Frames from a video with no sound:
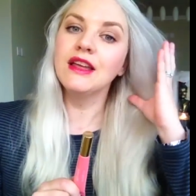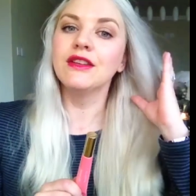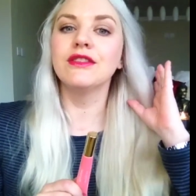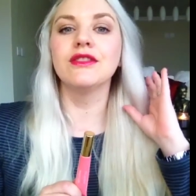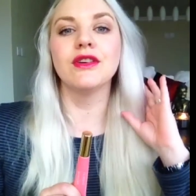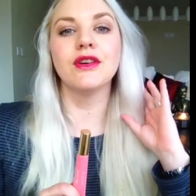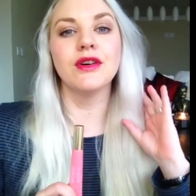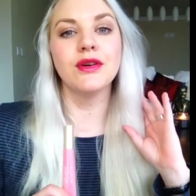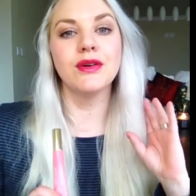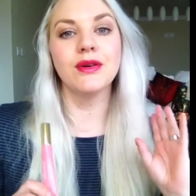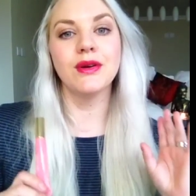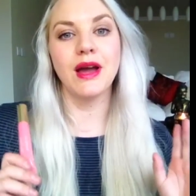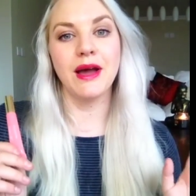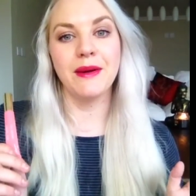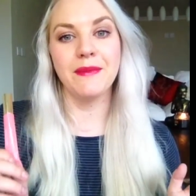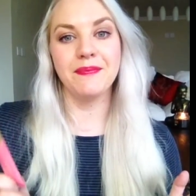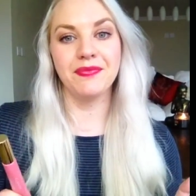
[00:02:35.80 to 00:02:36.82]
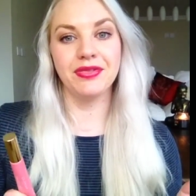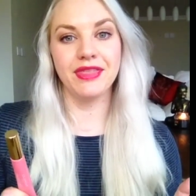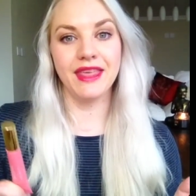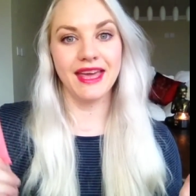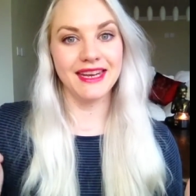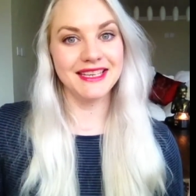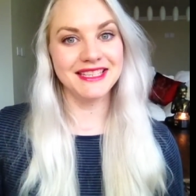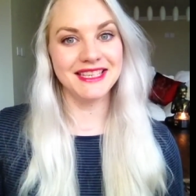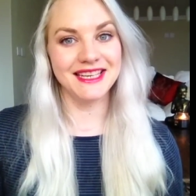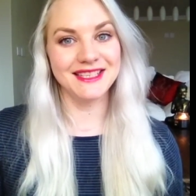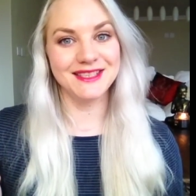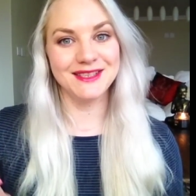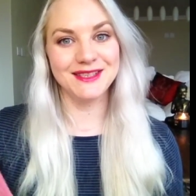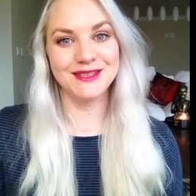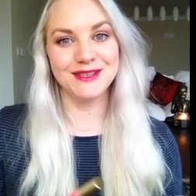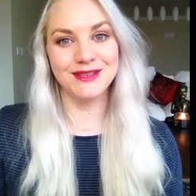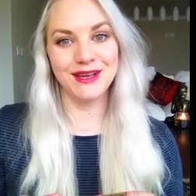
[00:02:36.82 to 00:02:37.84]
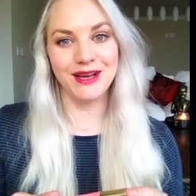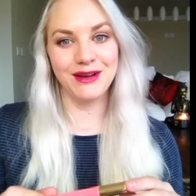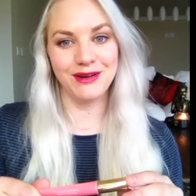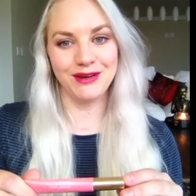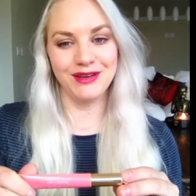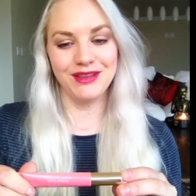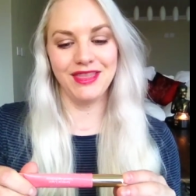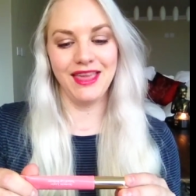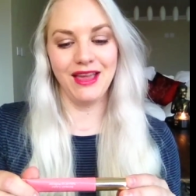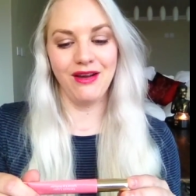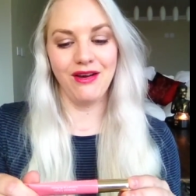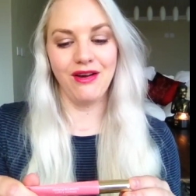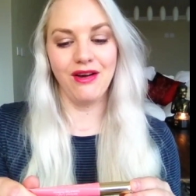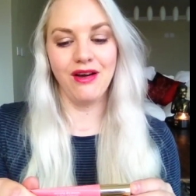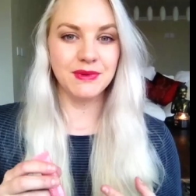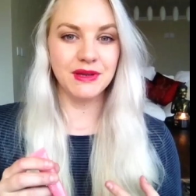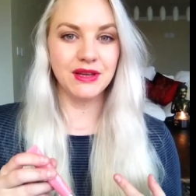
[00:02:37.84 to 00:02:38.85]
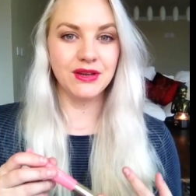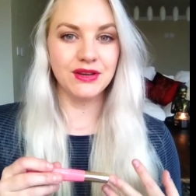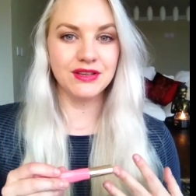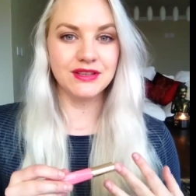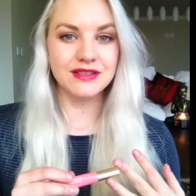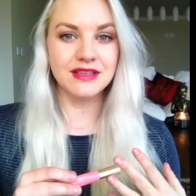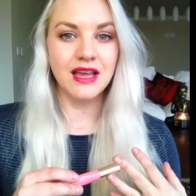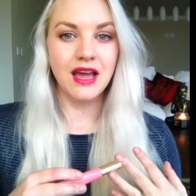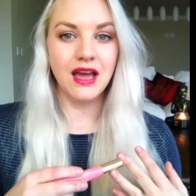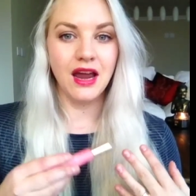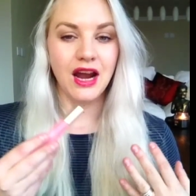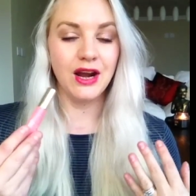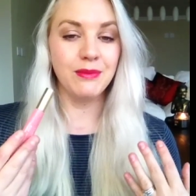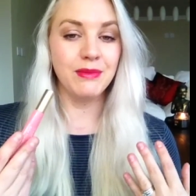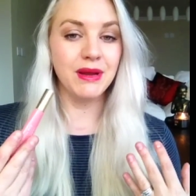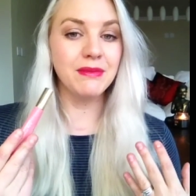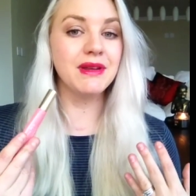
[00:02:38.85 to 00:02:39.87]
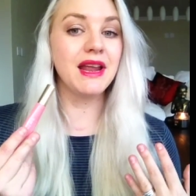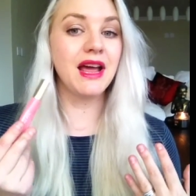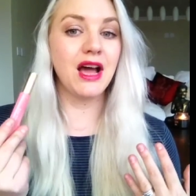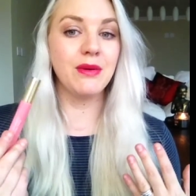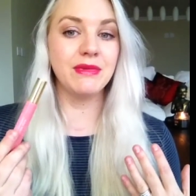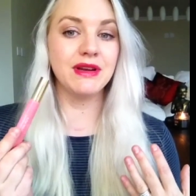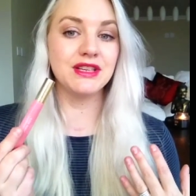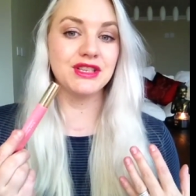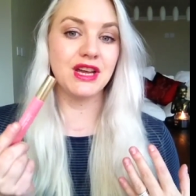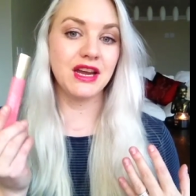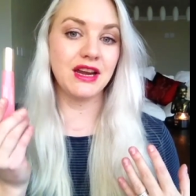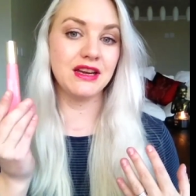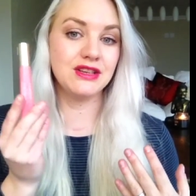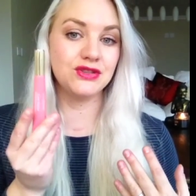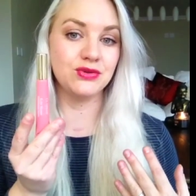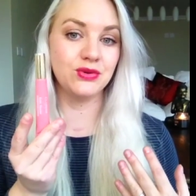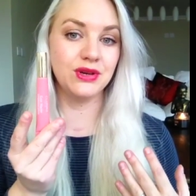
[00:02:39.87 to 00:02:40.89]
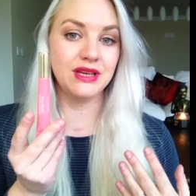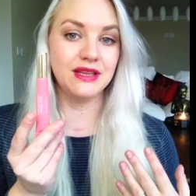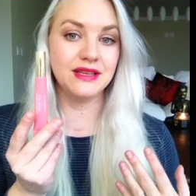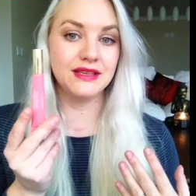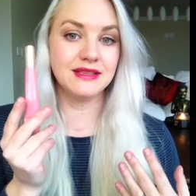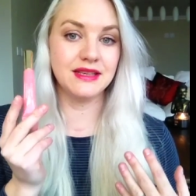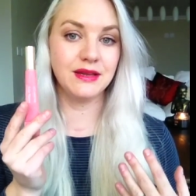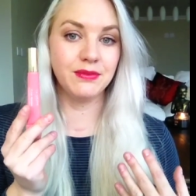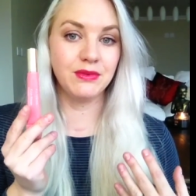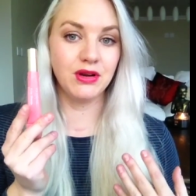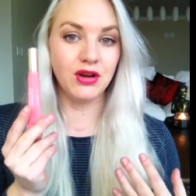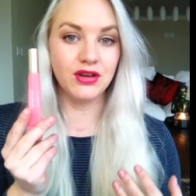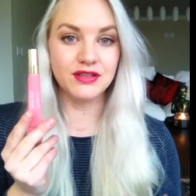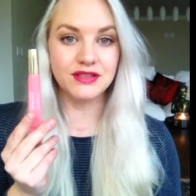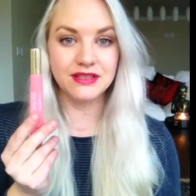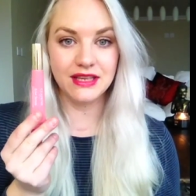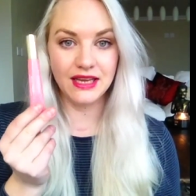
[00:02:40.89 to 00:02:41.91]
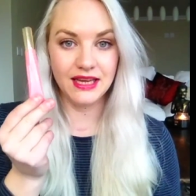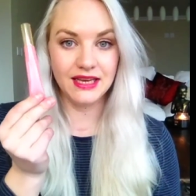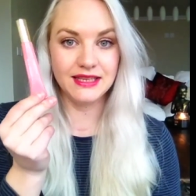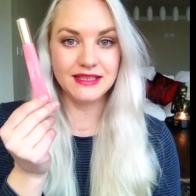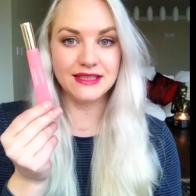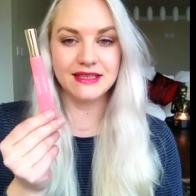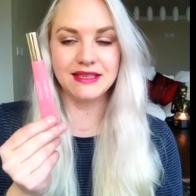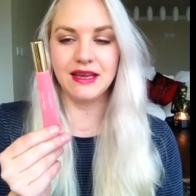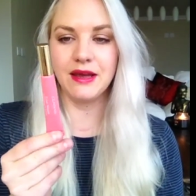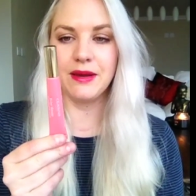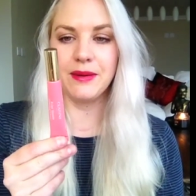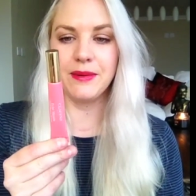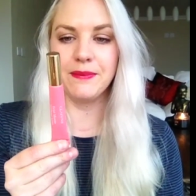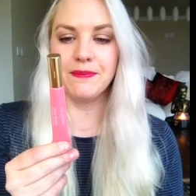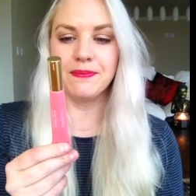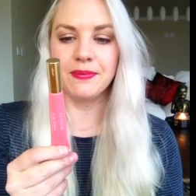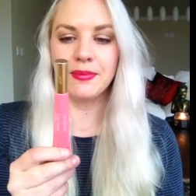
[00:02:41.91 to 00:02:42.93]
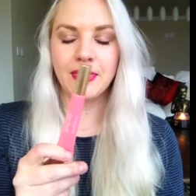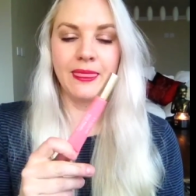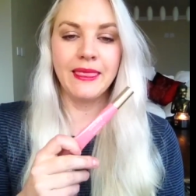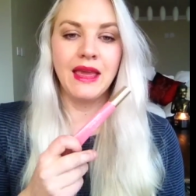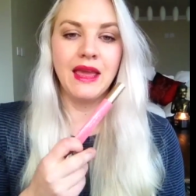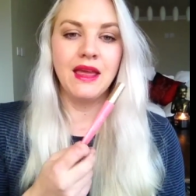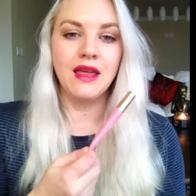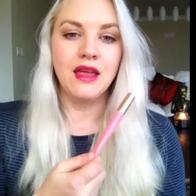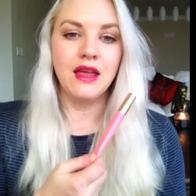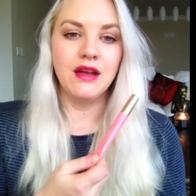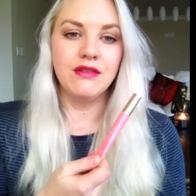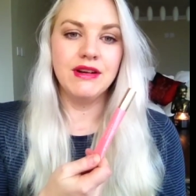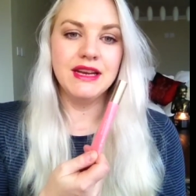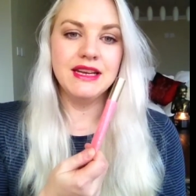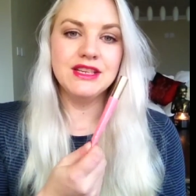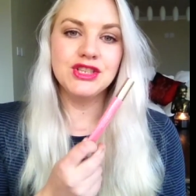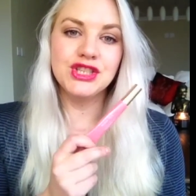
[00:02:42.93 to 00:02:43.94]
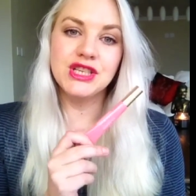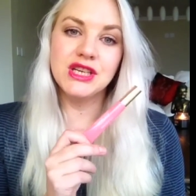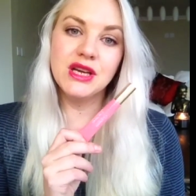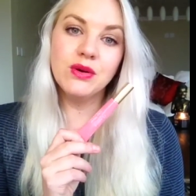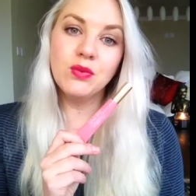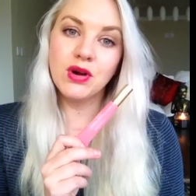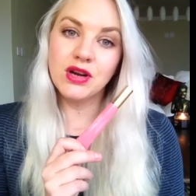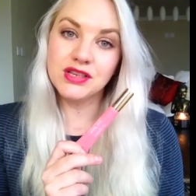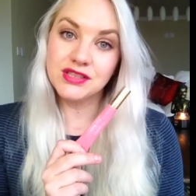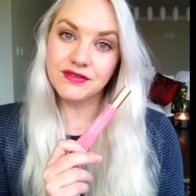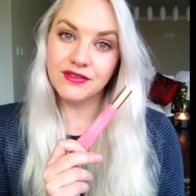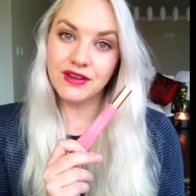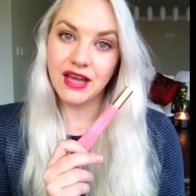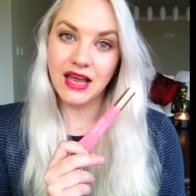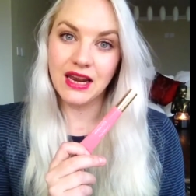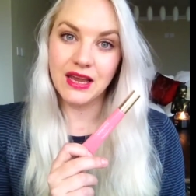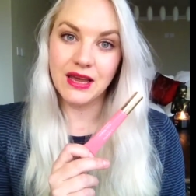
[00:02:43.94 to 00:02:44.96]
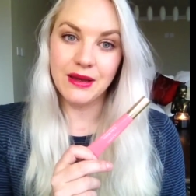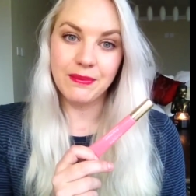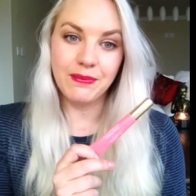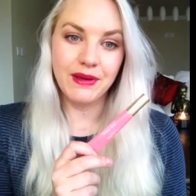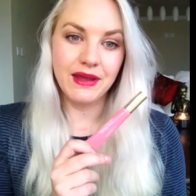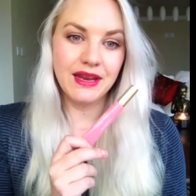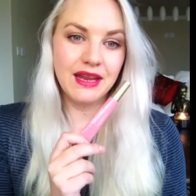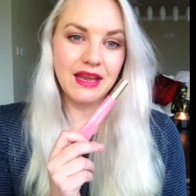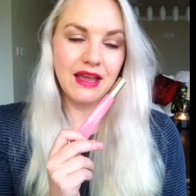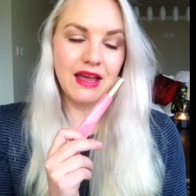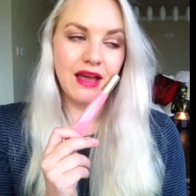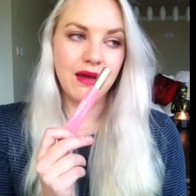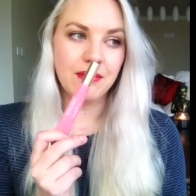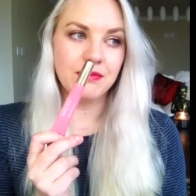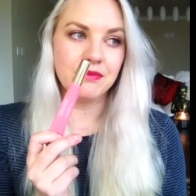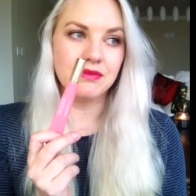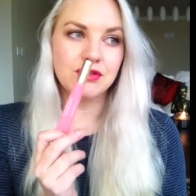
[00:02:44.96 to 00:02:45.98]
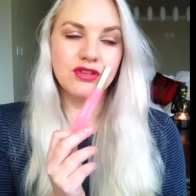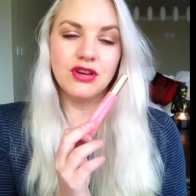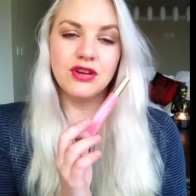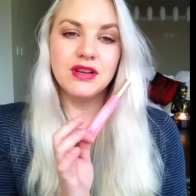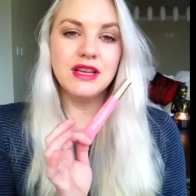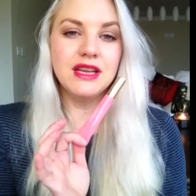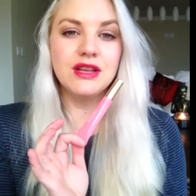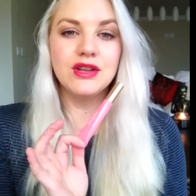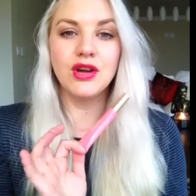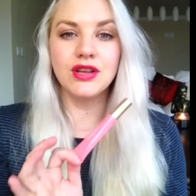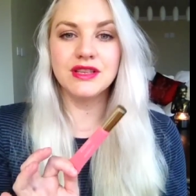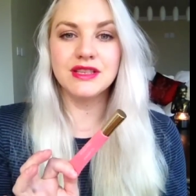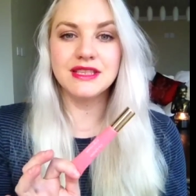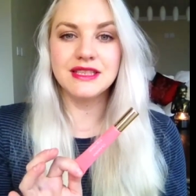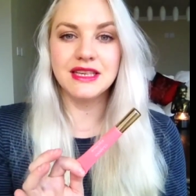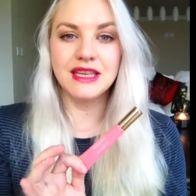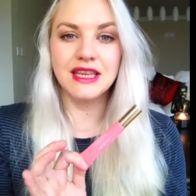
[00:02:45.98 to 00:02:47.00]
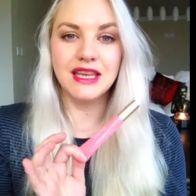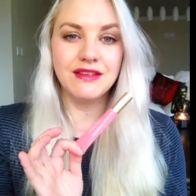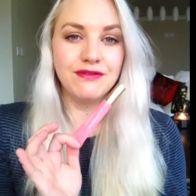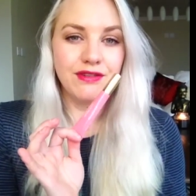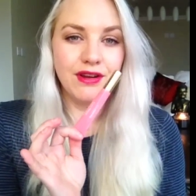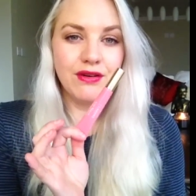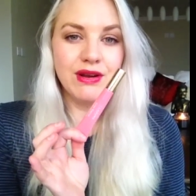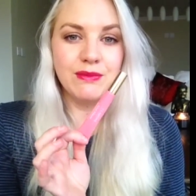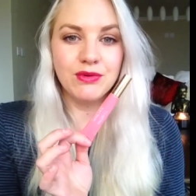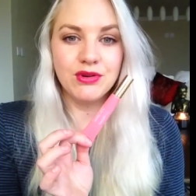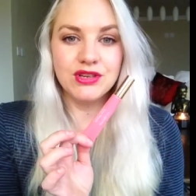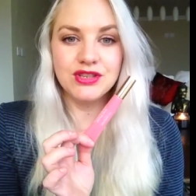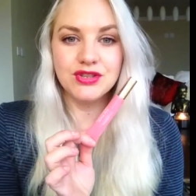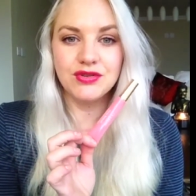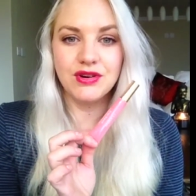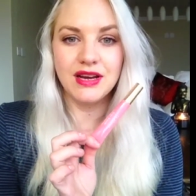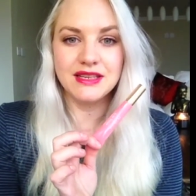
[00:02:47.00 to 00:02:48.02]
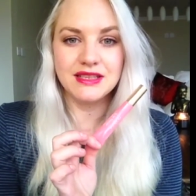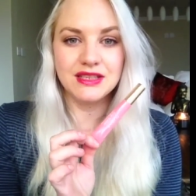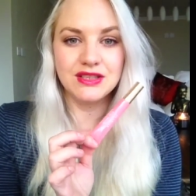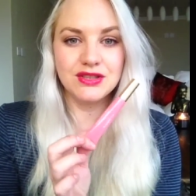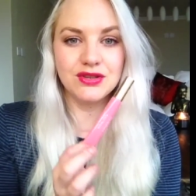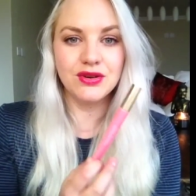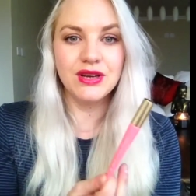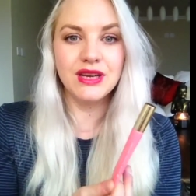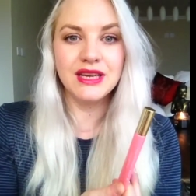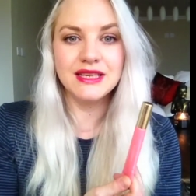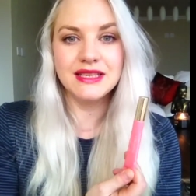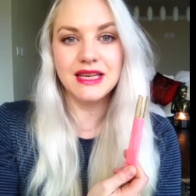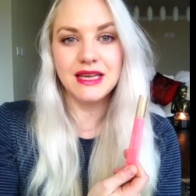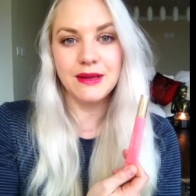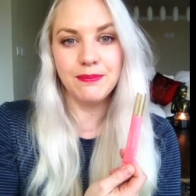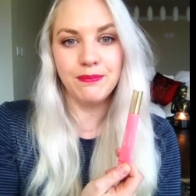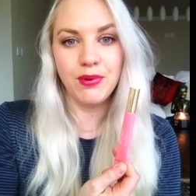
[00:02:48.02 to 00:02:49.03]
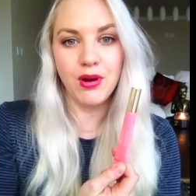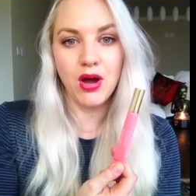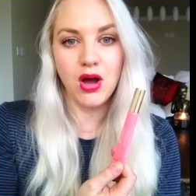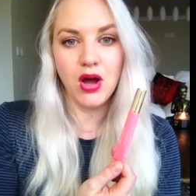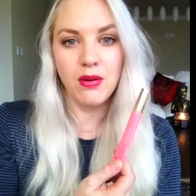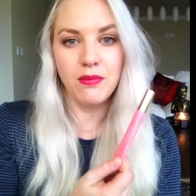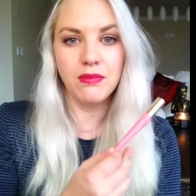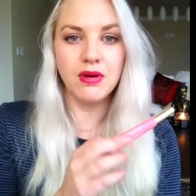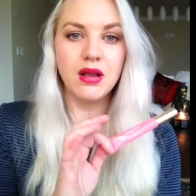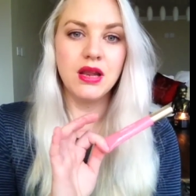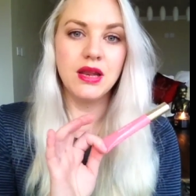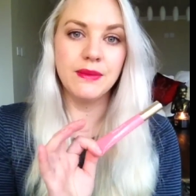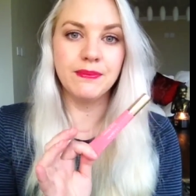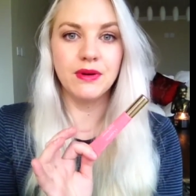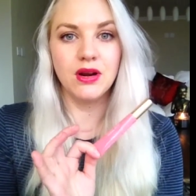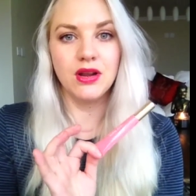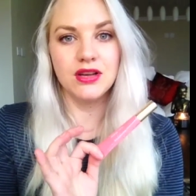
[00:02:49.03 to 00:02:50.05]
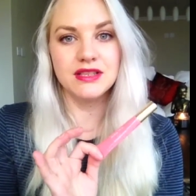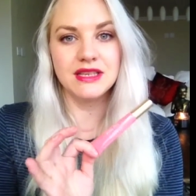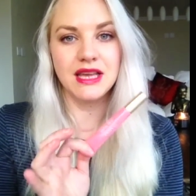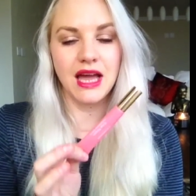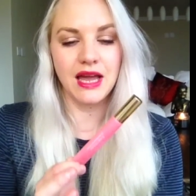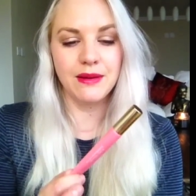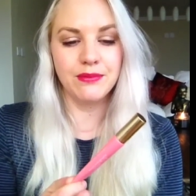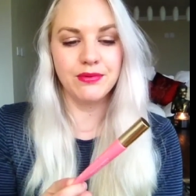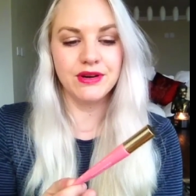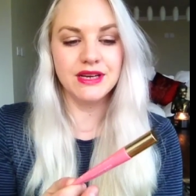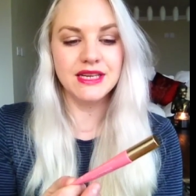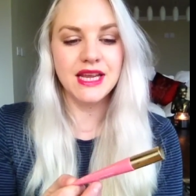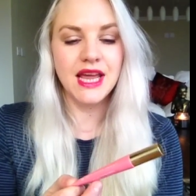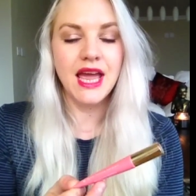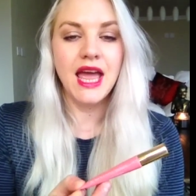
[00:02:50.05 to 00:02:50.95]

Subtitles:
so that attests to how good they are, because I remembered how much I enjoyed this lip gloss. It's a really sheer wash of color, but totally non-sticky and very moisturizing, so it is a lip balm, lip gloss hybrid.